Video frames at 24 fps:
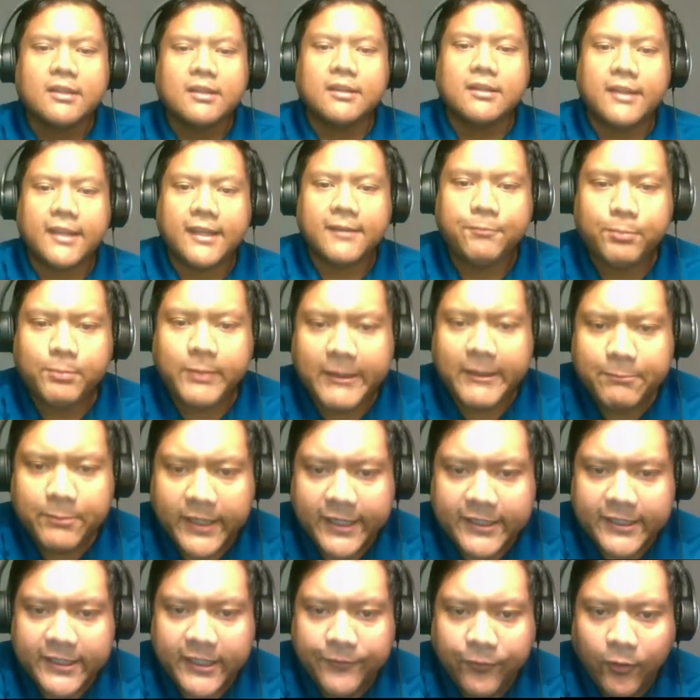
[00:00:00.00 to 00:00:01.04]
And by
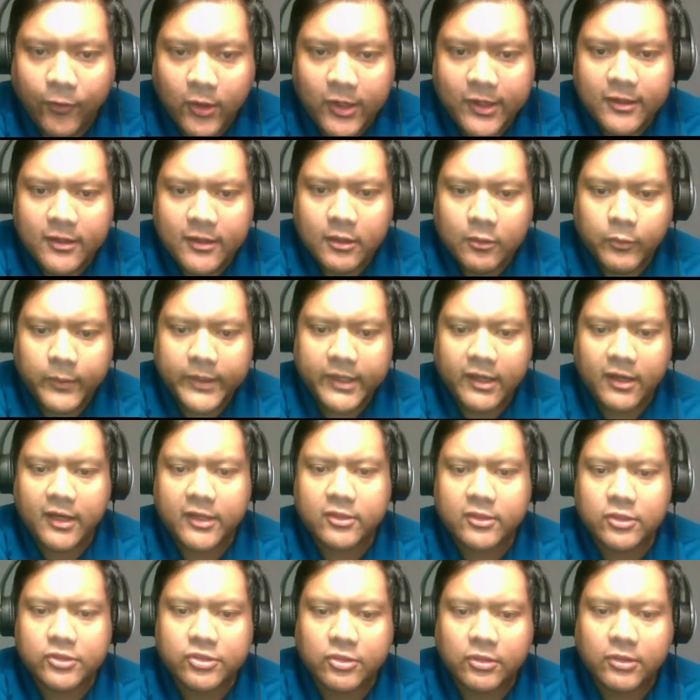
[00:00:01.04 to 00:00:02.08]
playing d4,
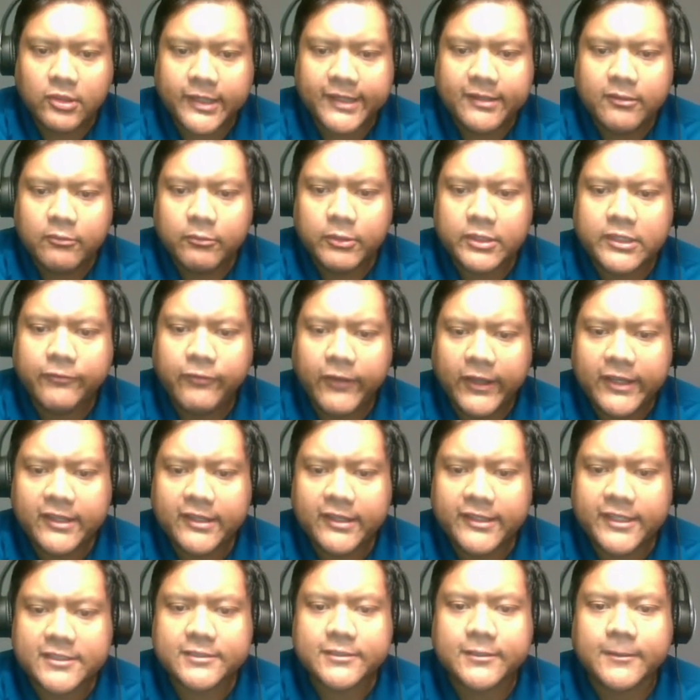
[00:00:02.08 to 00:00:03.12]
we're
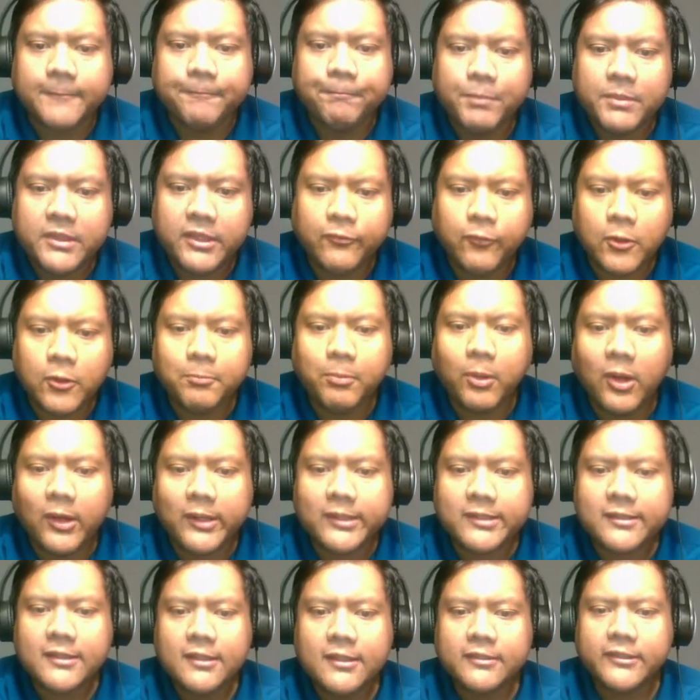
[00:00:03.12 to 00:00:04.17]
defending this d4
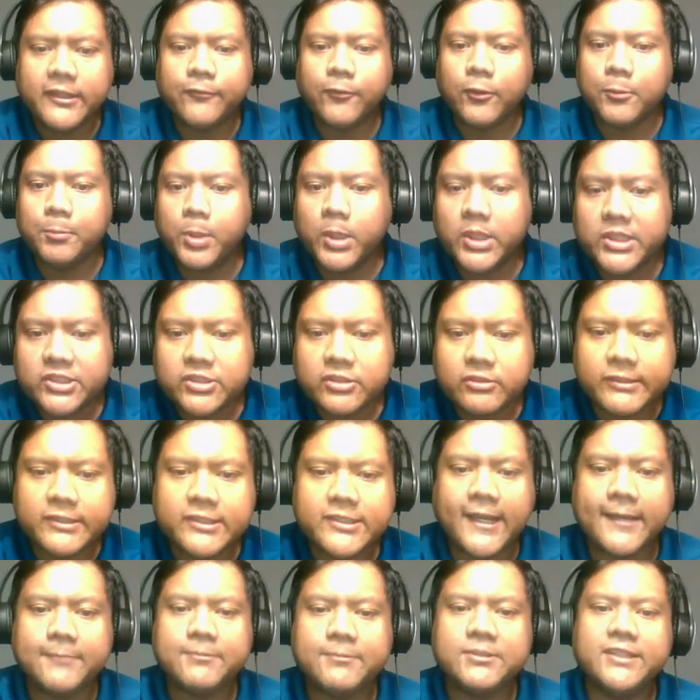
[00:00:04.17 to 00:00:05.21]
pawn, d4 push 3
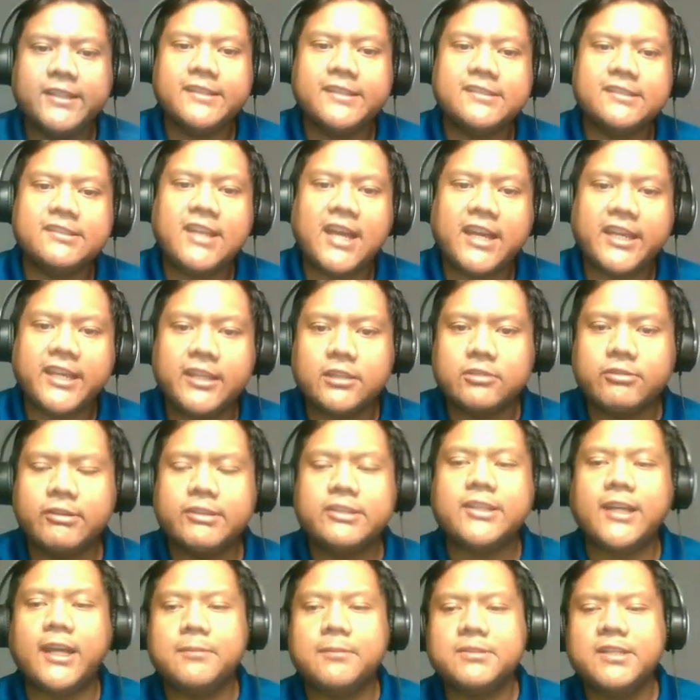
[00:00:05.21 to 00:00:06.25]
times, and he's attacking it 3
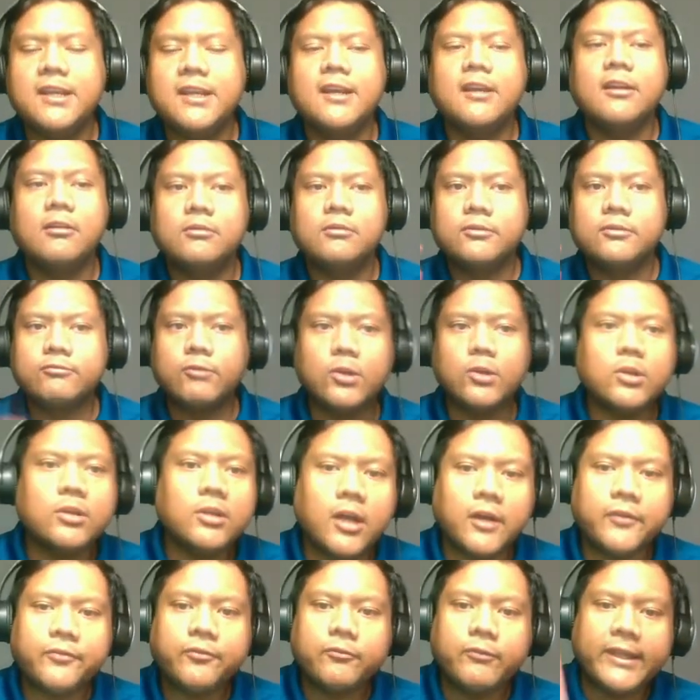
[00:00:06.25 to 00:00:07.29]
times. Rule
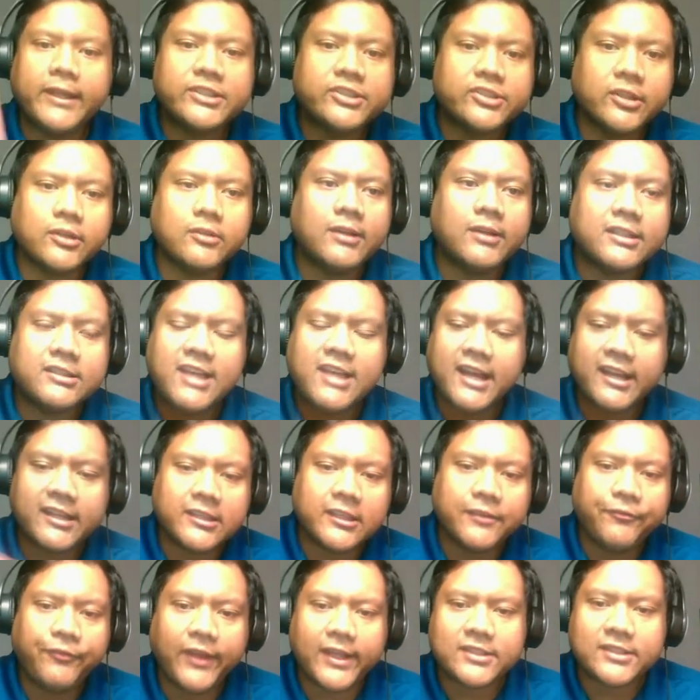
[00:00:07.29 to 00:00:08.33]
of ratio, attack and
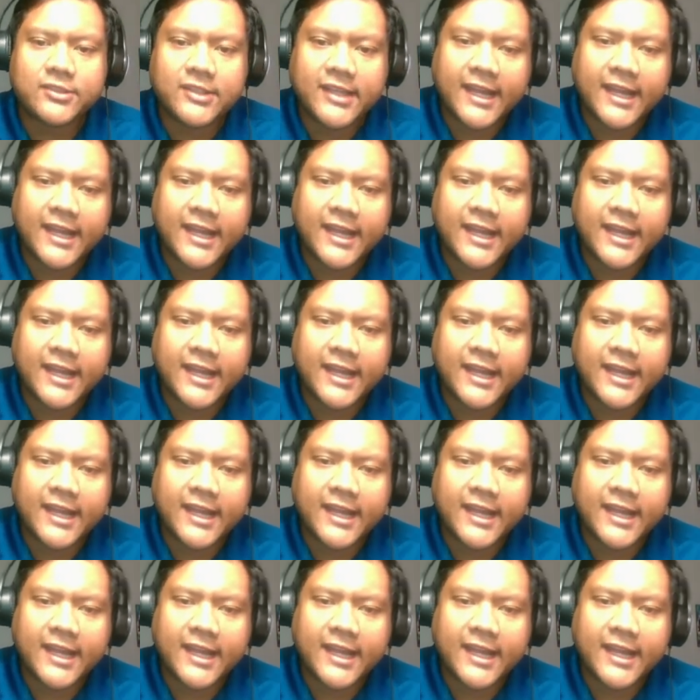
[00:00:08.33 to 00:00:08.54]
defense. You got